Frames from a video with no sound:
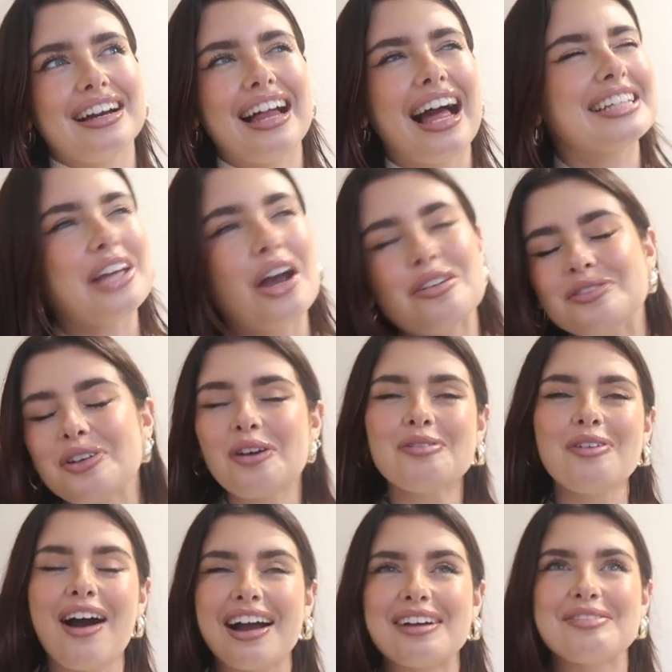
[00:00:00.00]
I
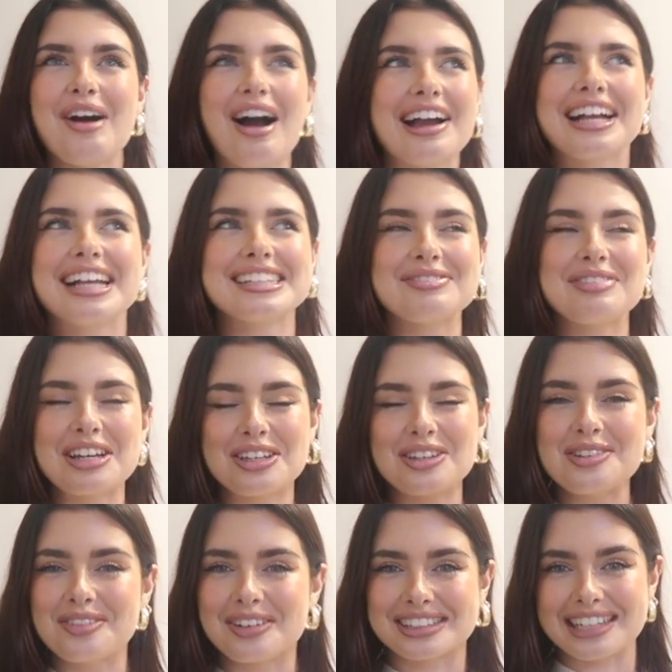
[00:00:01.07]
don't know why, because we're
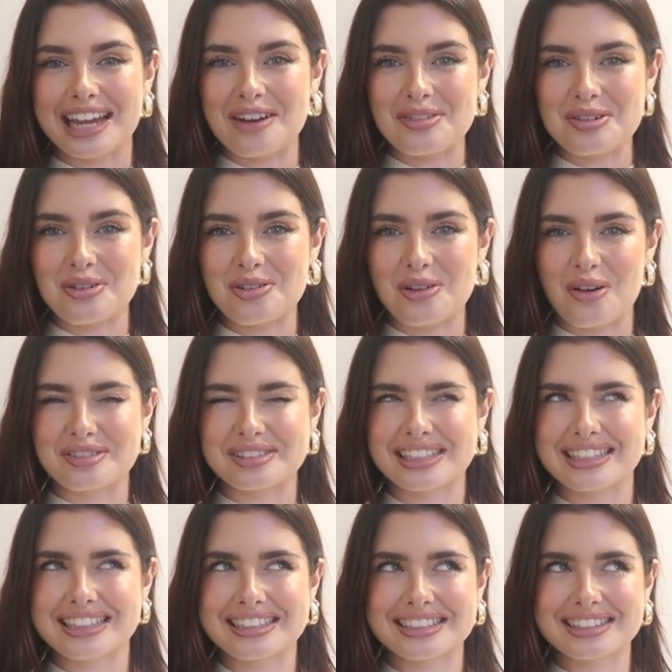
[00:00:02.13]
humans and everyone
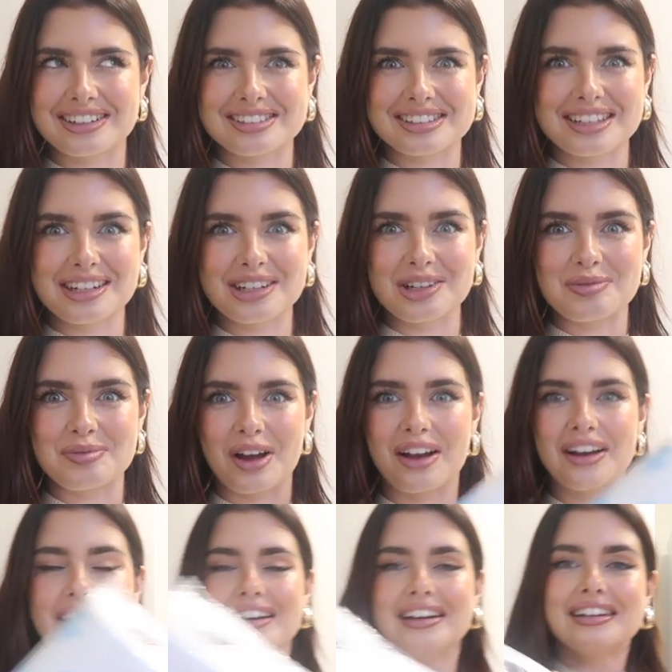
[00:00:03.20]
obviously needs to go to the loo,
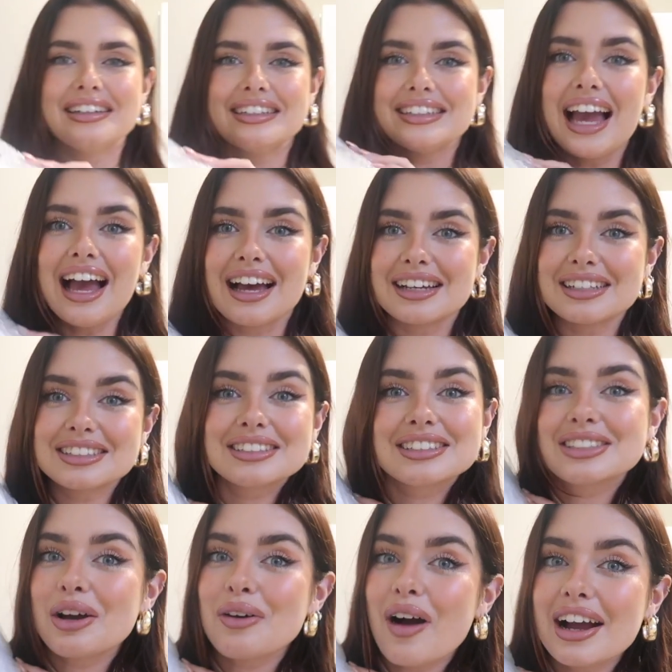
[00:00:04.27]
but yeah.
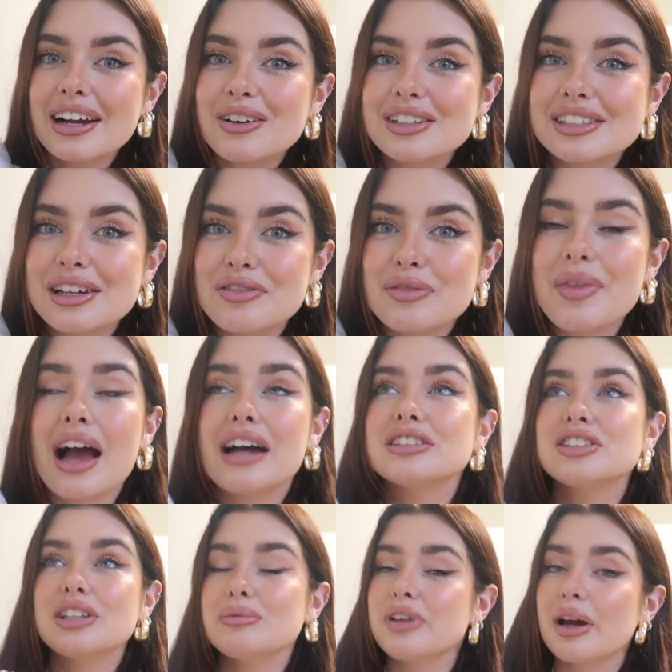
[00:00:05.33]
So I ordered it from that,
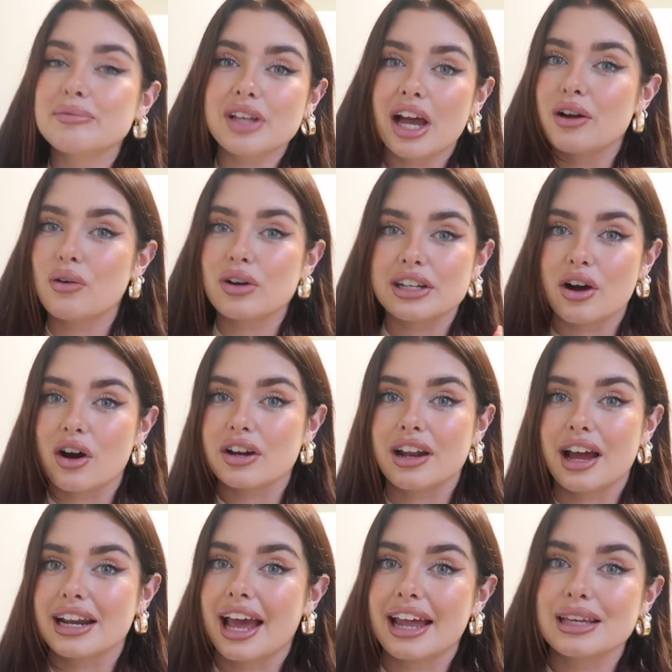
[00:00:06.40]
and sometimes I order it
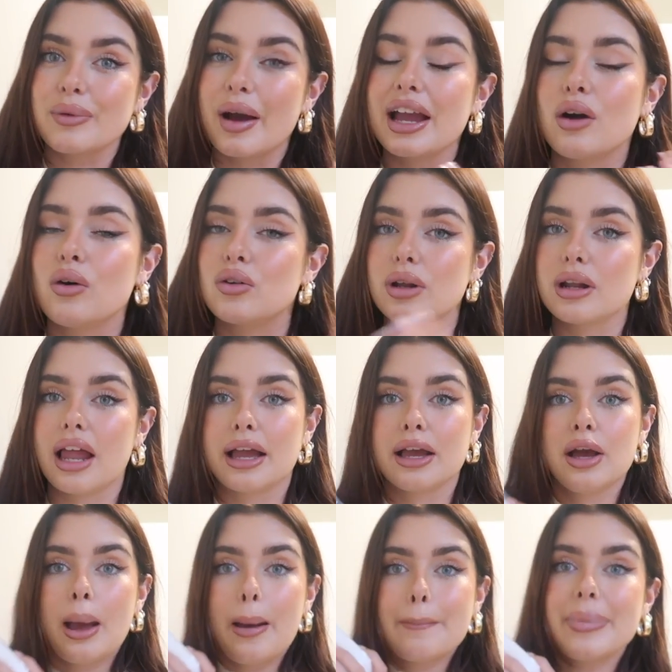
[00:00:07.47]
online anyway. I order like
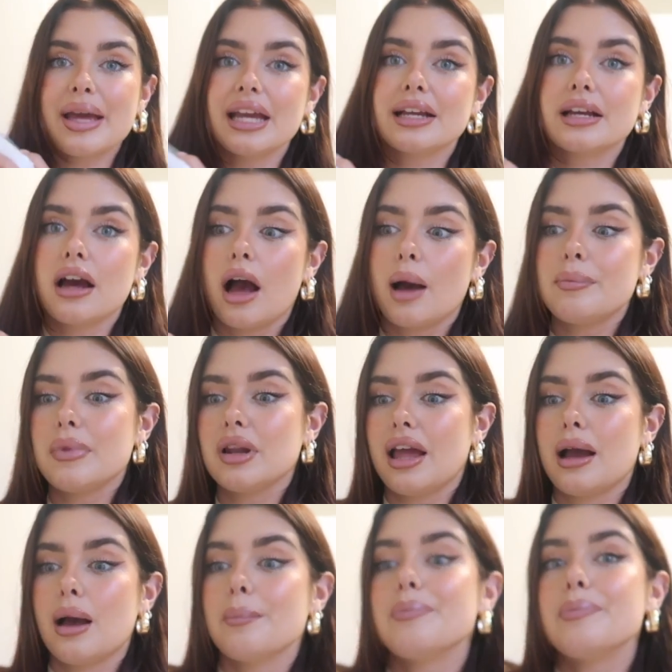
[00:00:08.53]
big
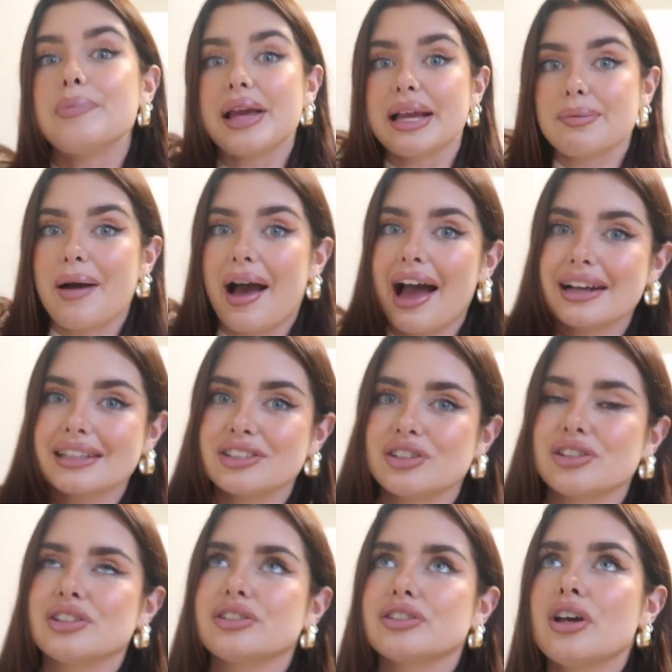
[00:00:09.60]
packs
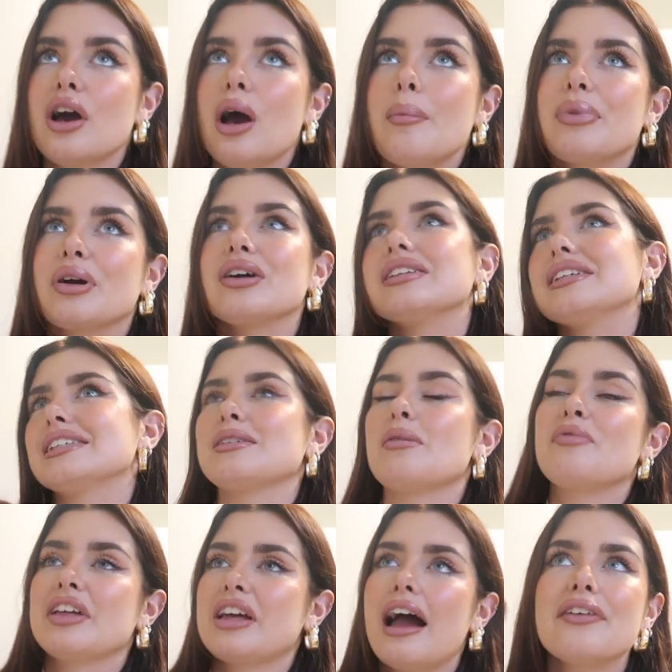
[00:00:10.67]
just because it's
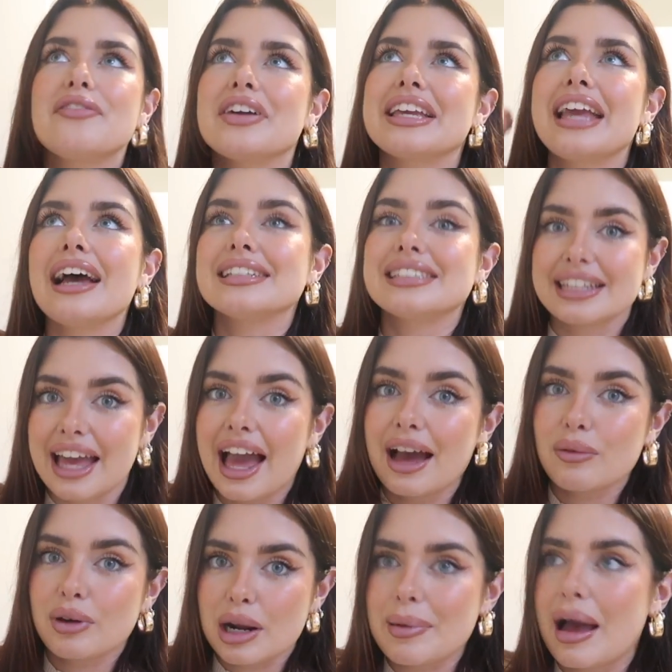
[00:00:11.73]
something that I forget to
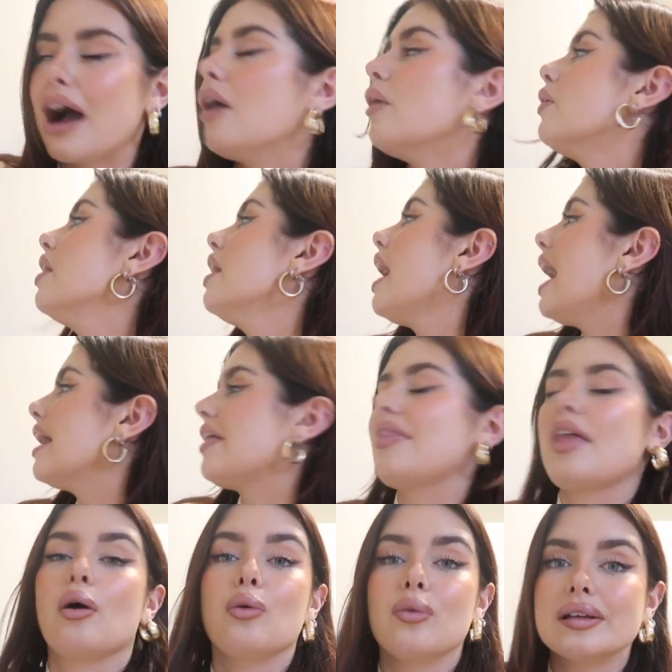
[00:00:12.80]
get when I'm out, and then
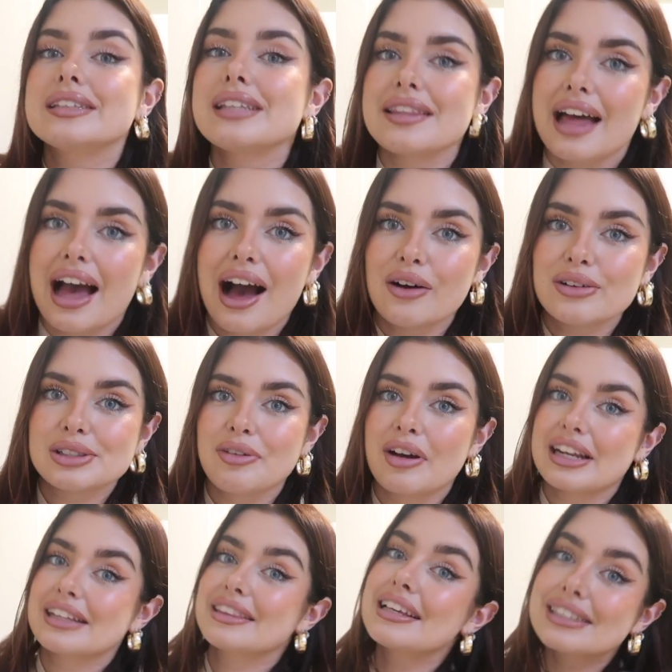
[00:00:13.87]
they're always in the house ready.